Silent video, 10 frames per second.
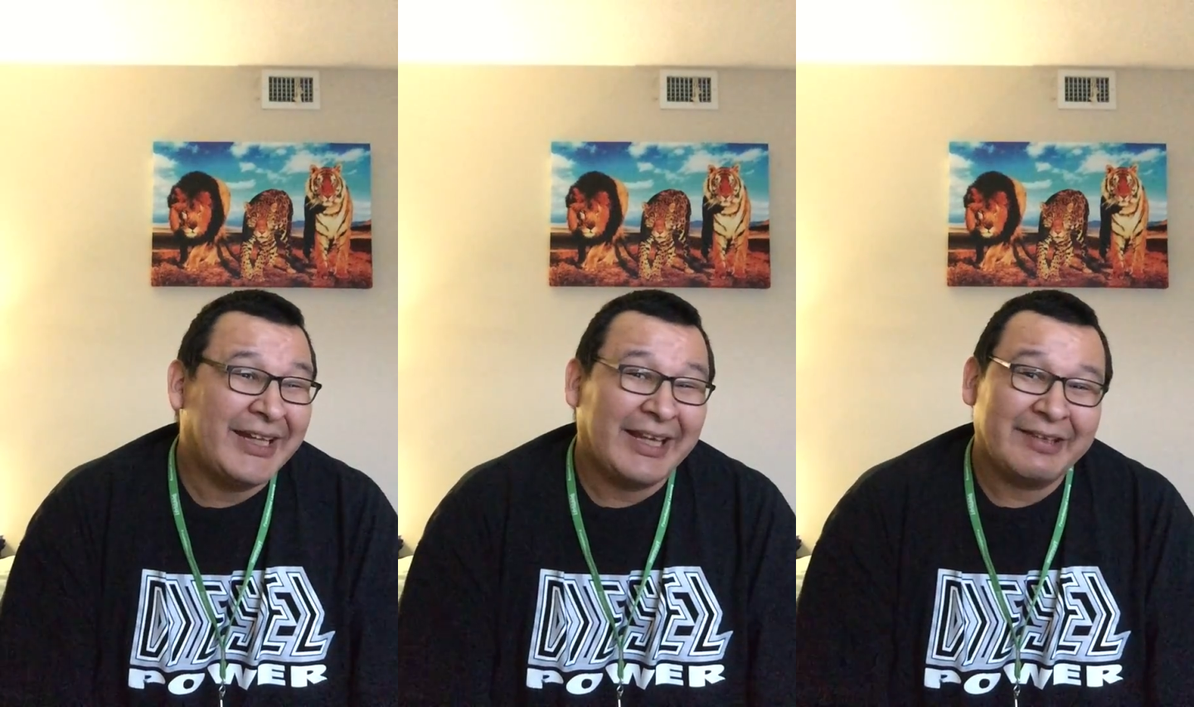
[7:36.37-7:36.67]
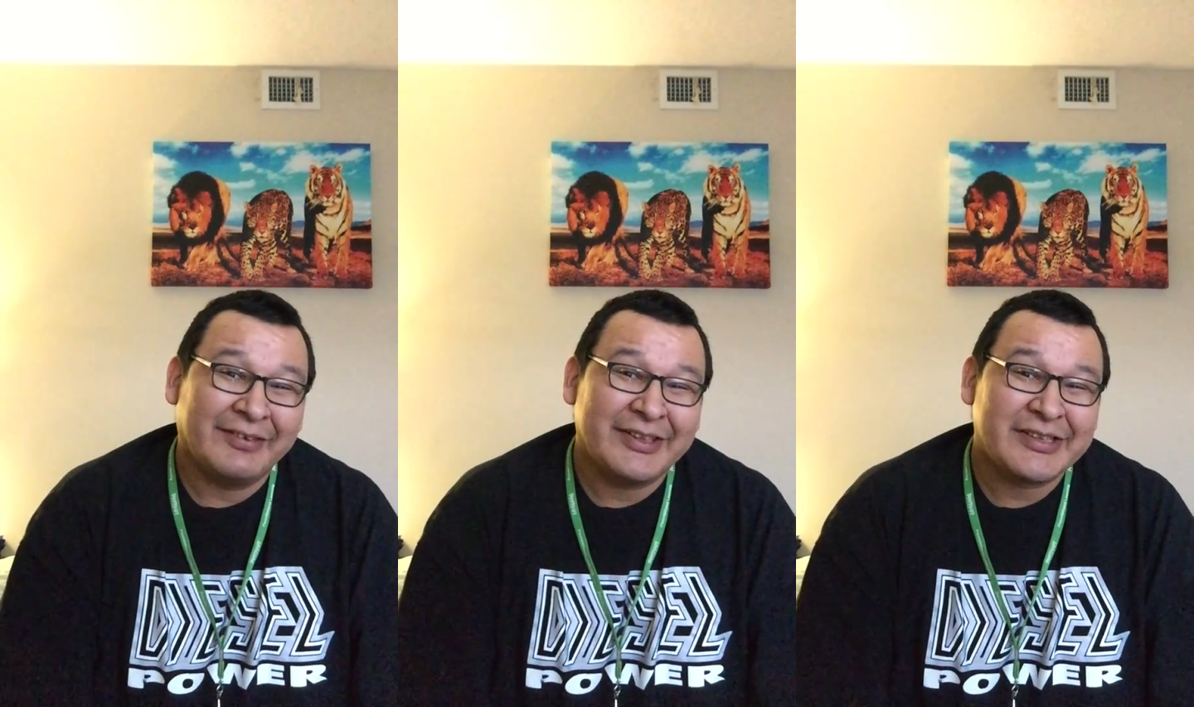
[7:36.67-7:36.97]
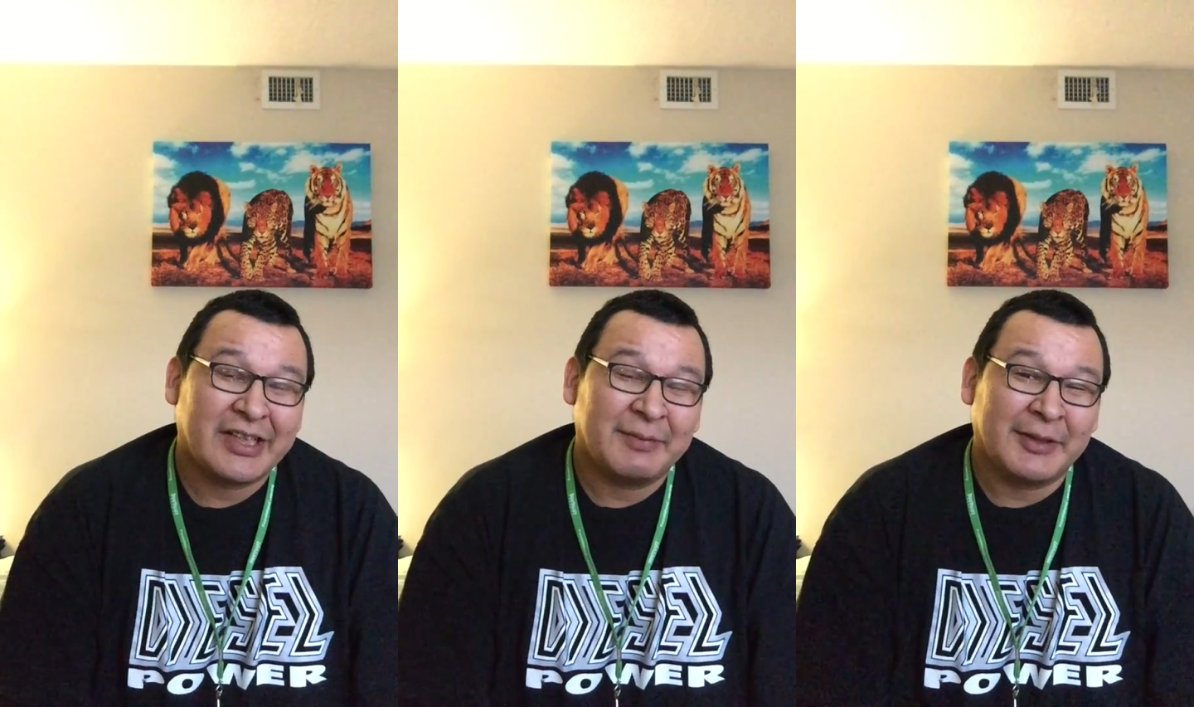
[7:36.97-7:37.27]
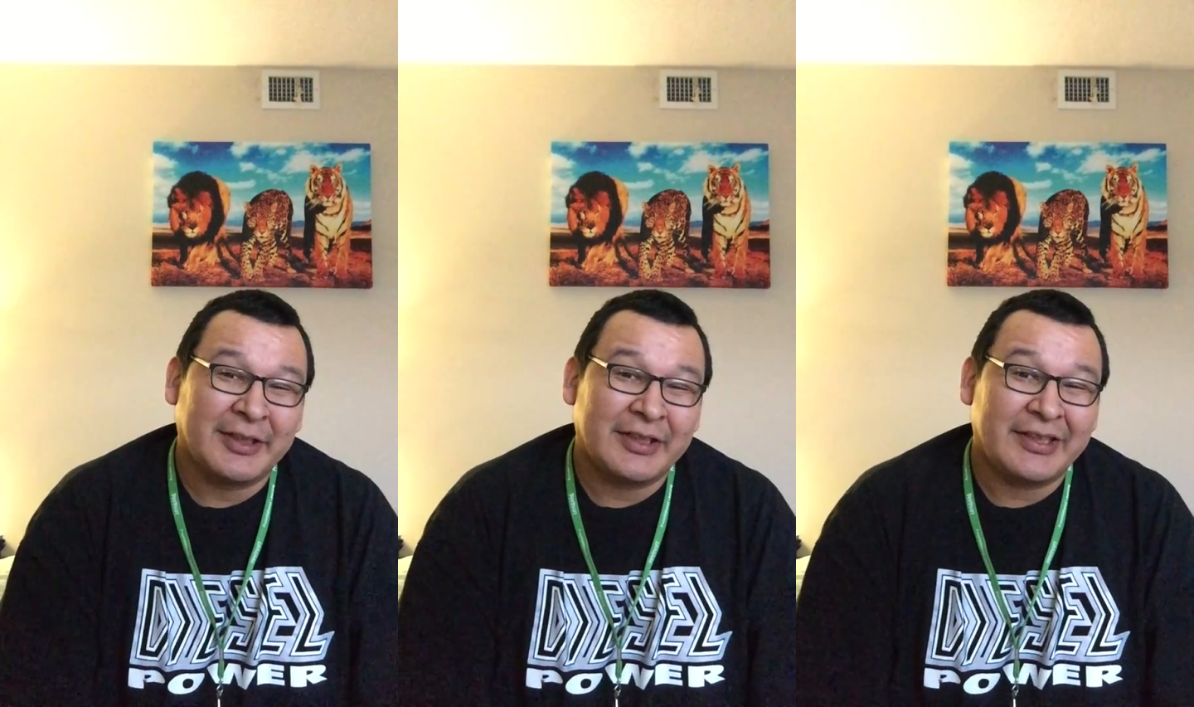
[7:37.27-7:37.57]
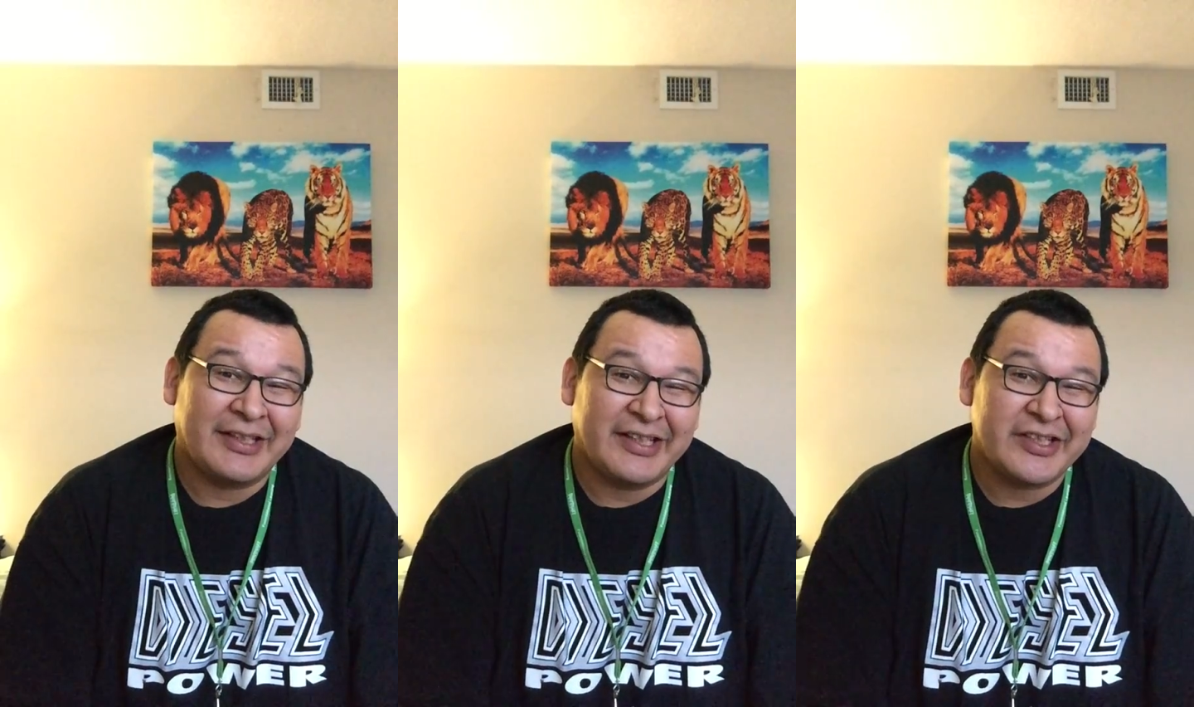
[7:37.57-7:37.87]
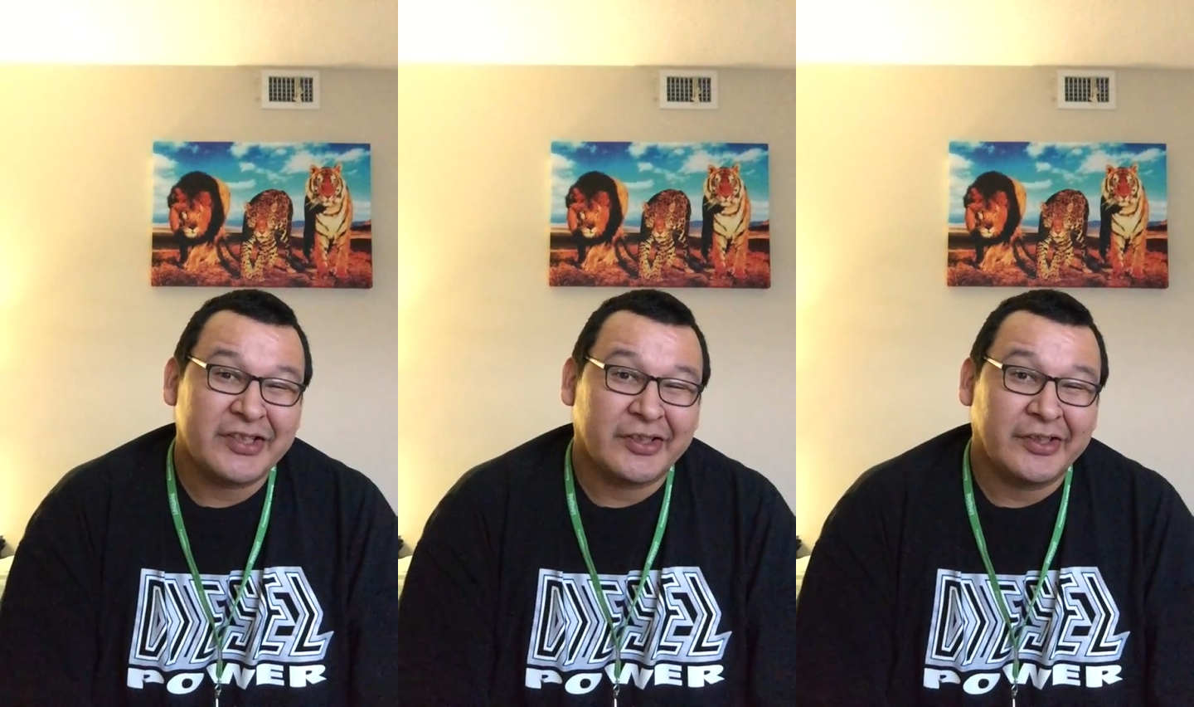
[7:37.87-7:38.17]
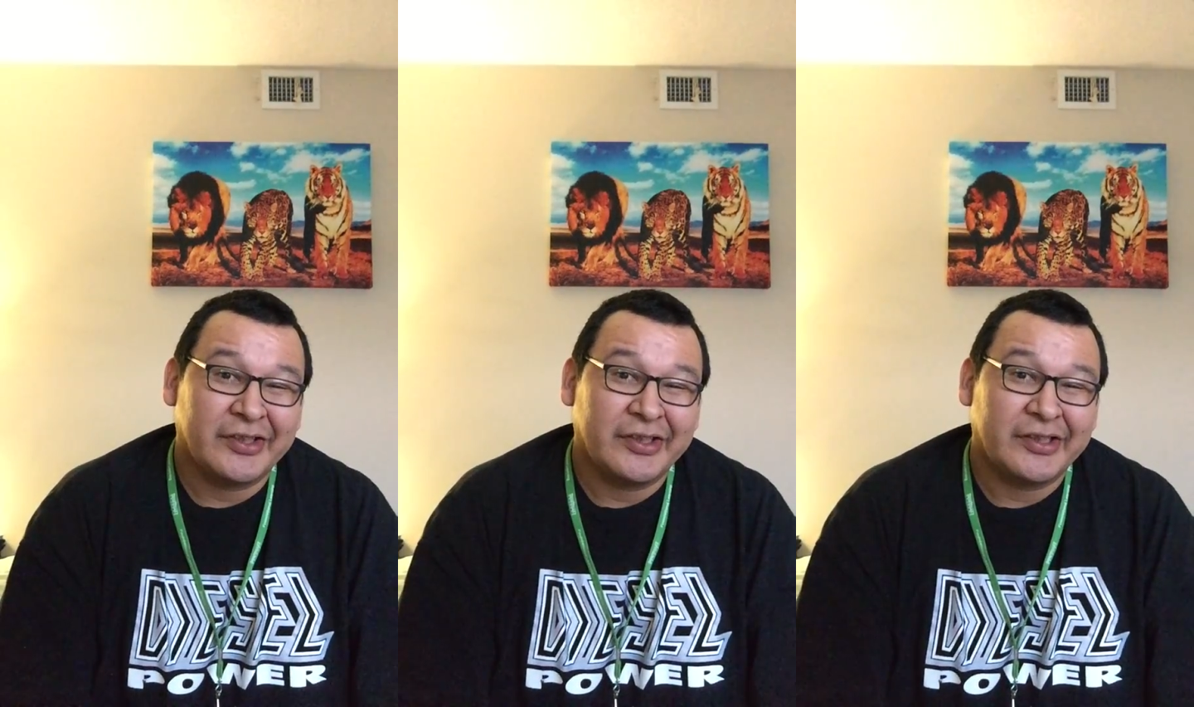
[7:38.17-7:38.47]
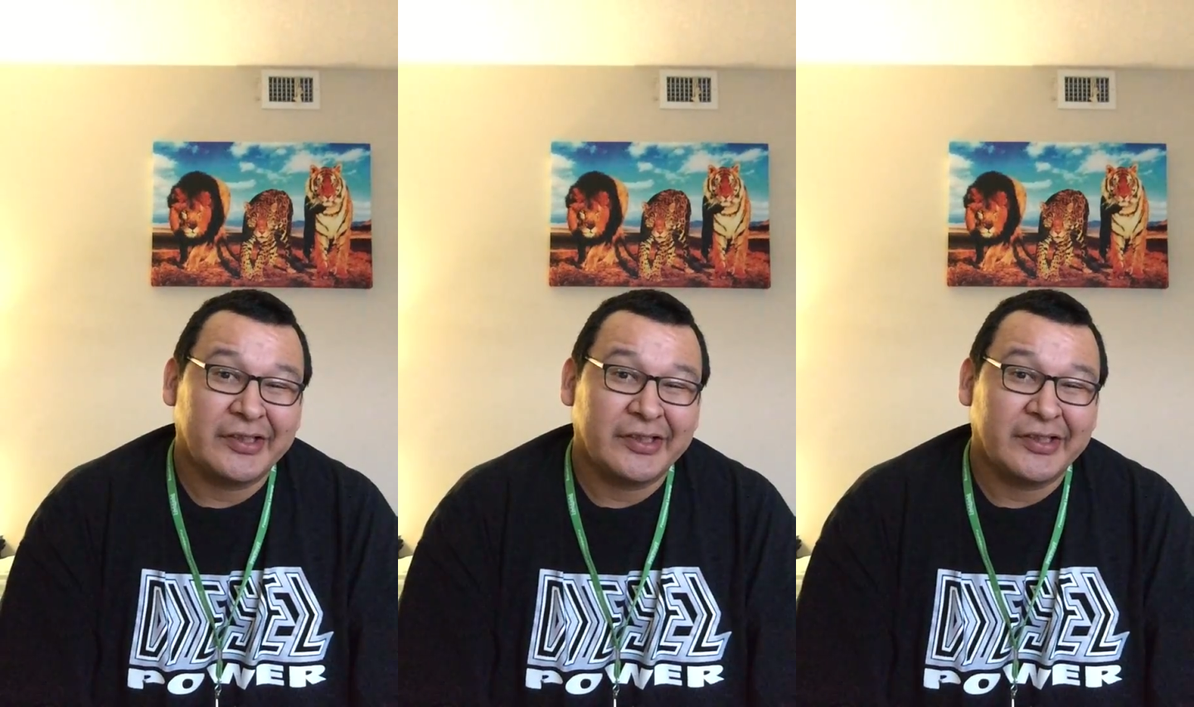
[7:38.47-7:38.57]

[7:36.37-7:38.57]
can't really say I'm a good teacher.